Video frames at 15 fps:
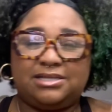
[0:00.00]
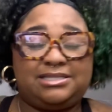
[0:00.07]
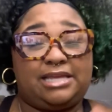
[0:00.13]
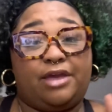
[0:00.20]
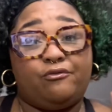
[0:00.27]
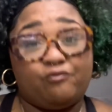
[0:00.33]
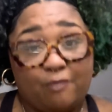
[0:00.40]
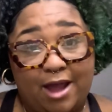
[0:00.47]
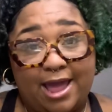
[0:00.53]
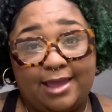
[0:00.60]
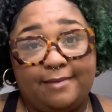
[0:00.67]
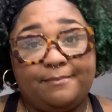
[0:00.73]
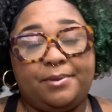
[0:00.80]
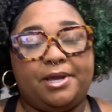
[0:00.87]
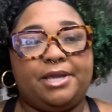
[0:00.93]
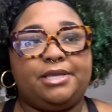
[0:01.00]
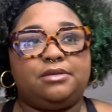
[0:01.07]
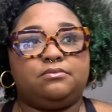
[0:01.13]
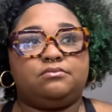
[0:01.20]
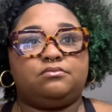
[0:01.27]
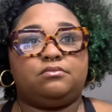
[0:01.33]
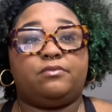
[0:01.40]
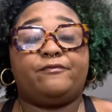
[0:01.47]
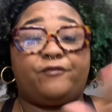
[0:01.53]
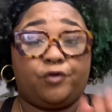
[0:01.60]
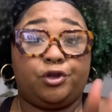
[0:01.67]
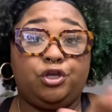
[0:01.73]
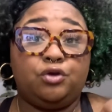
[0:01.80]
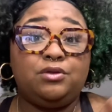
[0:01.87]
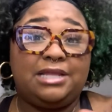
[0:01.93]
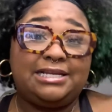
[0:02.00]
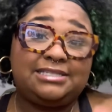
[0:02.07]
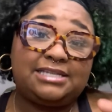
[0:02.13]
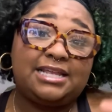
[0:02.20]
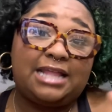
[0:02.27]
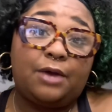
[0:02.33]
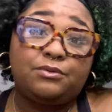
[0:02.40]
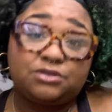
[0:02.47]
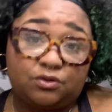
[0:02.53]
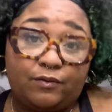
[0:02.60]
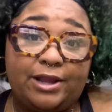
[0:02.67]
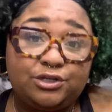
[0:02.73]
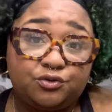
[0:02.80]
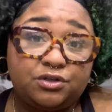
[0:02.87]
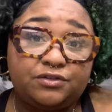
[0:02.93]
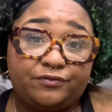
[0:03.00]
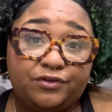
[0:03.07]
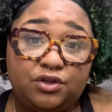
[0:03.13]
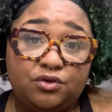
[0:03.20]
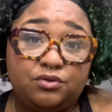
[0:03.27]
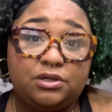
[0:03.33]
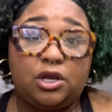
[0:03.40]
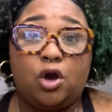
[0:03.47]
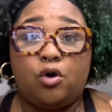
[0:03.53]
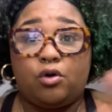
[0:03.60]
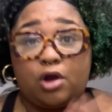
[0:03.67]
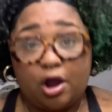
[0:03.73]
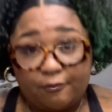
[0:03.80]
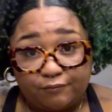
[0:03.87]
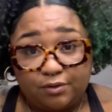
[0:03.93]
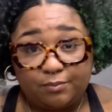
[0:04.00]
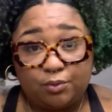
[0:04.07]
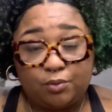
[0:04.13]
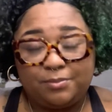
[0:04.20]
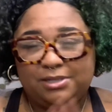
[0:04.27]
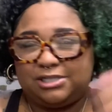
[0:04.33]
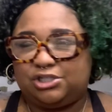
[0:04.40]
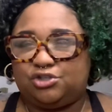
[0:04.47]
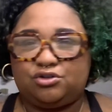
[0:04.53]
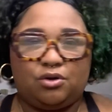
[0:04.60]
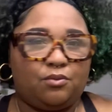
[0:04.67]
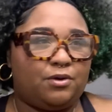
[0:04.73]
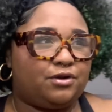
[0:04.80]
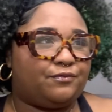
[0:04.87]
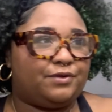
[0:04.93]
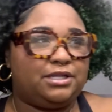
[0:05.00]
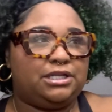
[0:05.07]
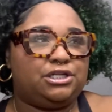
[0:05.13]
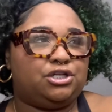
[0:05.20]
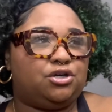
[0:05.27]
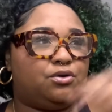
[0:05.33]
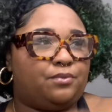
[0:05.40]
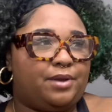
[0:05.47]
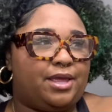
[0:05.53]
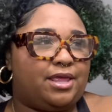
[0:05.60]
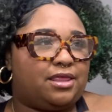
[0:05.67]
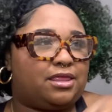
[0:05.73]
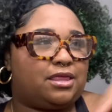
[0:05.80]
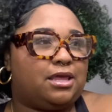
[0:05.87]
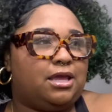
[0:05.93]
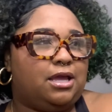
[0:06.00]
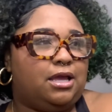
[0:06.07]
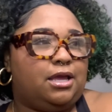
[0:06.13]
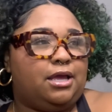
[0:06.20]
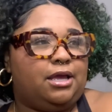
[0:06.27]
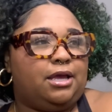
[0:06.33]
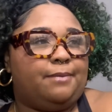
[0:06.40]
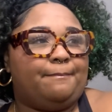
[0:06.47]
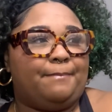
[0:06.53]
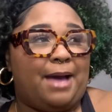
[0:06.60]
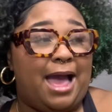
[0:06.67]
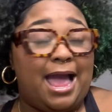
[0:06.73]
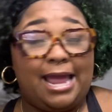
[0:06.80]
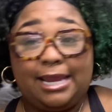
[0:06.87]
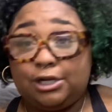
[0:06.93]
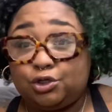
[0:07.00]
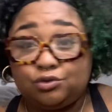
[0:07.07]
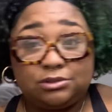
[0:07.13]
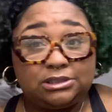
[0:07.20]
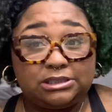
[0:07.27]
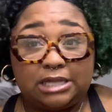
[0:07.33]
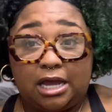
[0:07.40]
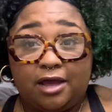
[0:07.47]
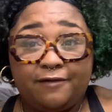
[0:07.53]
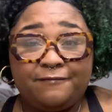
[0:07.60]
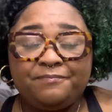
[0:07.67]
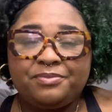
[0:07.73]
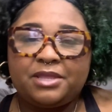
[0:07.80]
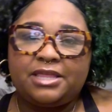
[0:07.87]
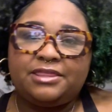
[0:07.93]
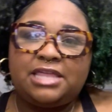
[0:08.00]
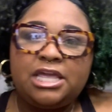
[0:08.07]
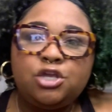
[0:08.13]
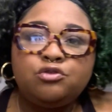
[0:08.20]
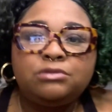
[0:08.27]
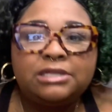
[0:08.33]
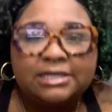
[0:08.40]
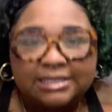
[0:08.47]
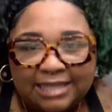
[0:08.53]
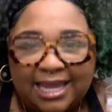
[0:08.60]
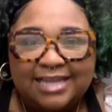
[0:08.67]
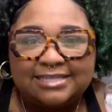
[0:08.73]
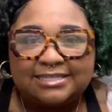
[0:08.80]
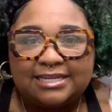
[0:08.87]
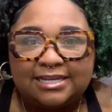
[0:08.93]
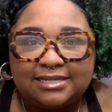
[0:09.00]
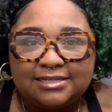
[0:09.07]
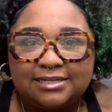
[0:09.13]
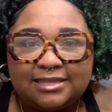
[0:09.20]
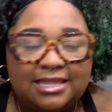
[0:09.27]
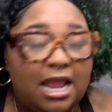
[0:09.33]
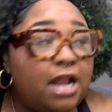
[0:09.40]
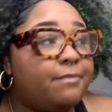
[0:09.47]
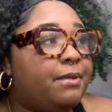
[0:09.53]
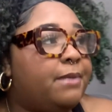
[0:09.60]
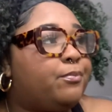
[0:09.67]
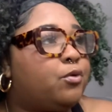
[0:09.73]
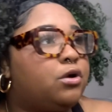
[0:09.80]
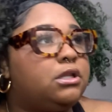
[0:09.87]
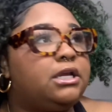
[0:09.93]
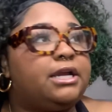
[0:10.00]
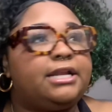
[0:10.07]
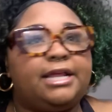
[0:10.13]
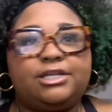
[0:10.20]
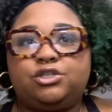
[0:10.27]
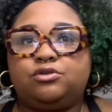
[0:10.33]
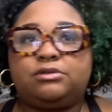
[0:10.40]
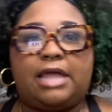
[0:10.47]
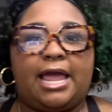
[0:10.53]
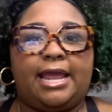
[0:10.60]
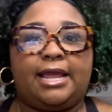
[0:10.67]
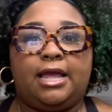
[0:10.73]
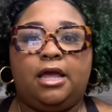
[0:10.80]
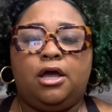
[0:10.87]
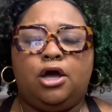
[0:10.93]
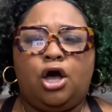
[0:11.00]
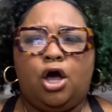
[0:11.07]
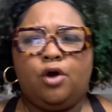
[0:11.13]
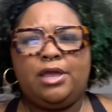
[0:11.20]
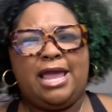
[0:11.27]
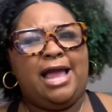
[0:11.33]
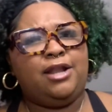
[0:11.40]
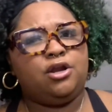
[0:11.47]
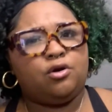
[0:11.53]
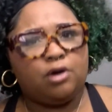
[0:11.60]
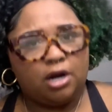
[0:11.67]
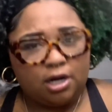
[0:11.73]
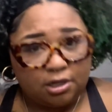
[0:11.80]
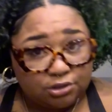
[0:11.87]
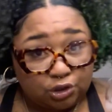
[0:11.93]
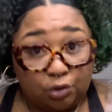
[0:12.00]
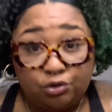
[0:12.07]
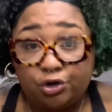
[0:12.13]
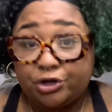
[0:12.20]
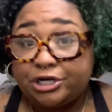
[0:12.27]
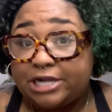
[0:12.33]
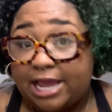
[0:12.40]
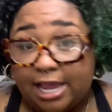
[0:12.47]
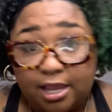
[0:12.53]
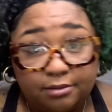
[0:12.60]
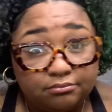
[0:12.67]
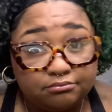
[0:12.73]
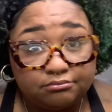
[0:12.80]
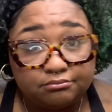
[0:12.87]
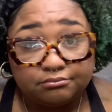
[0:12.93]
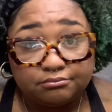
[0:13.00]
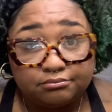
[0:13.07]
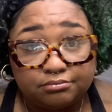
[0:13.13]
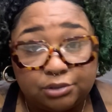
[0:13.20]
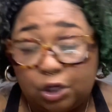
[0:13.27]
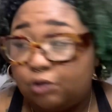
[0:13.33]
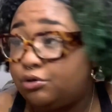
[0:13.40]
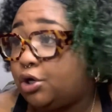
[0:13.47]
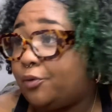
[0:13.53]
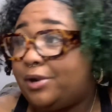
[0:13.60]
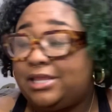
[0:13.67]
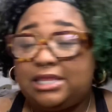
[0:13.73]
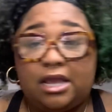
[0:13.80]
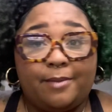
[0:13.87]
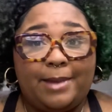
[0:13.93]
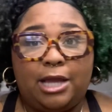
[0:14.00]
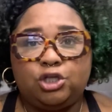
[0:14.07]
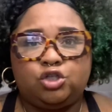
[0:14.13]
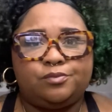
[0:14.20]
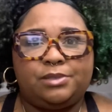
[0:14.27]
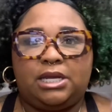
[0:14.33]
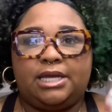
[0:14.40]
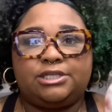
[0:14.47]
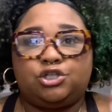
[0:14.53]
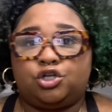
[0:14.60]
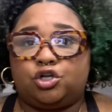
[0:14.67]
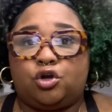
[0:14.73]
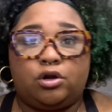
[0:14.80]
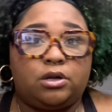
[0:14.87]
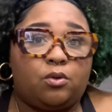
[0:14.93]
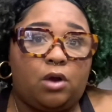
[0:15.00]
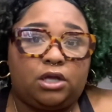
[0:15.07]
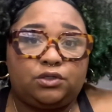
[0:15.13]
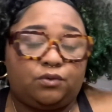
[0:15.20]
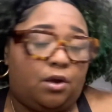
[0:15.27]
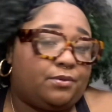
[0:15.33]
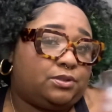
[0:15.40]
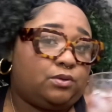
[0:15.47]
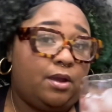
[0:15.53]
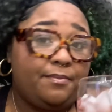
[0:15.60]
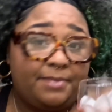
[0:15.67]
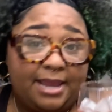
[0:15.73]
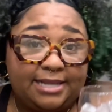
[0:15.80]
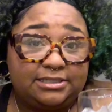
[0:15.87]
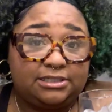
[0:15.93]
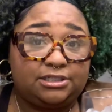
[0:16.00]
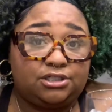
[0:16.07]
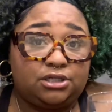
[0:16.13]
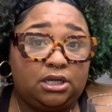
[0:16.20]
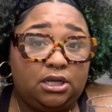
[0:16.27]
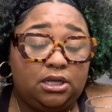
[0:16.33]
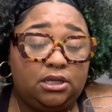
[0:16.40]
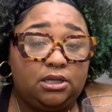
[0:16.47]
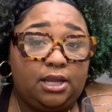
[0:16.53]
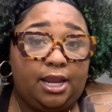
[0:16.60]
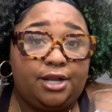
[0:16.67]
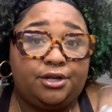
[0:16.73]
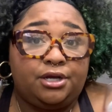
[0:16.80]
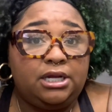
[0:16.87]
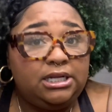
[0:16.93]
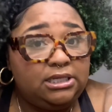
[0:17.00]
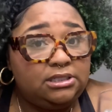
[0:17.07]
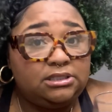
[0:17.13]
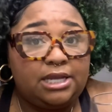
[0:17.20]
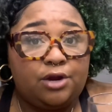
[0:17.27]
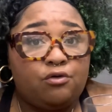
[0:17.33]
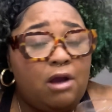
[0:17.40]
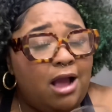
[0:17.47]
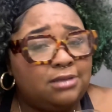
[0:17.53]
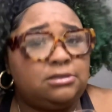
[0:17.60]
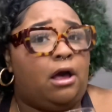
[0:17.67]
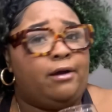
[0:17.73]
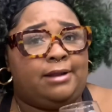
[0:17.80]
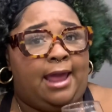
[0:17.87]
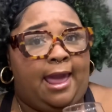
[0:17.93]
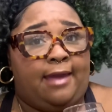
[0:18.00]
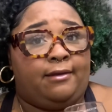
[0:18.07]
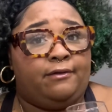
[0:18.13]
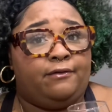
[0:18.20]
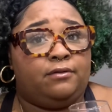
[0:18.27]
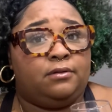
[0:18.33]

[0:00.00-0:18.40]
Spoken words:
say right, but for you, let's say that was the right choice for you to go comfortable because you don't want to really deal with buying new stuff. Then you look lazy. Then people are looking at you like, oh yeah, I know her, don't know your name, don't know anything about you because you're the girl that walks around with sweatpants and hoodies and Crocs all day.